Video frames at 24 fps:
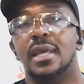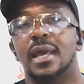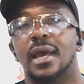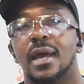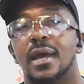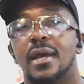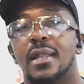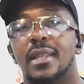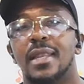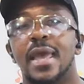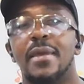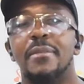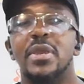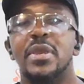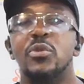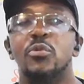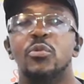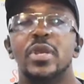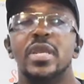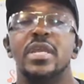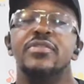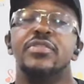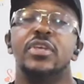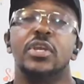uh, let me
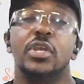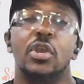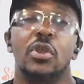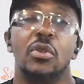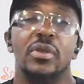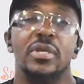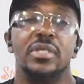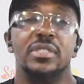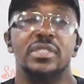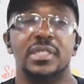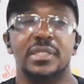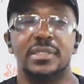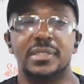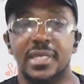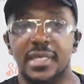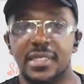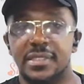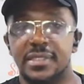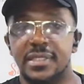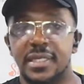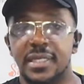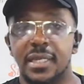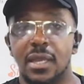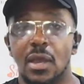read the current
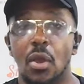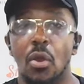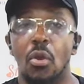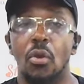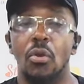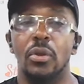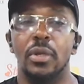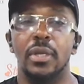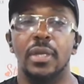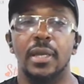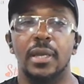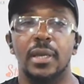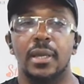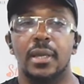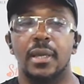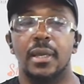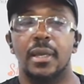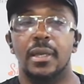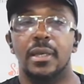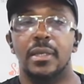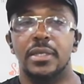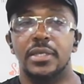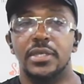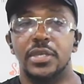statistic on
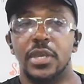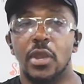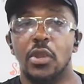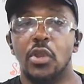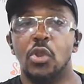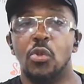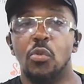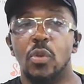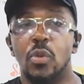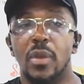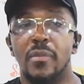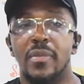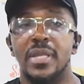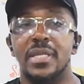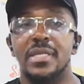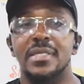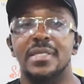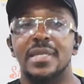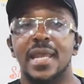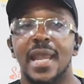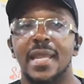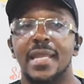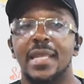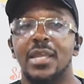younger women
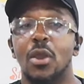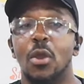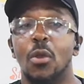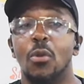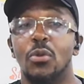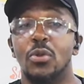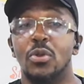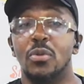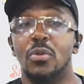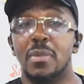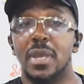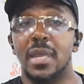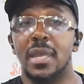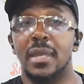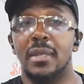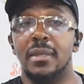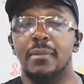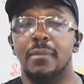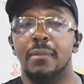dating older men.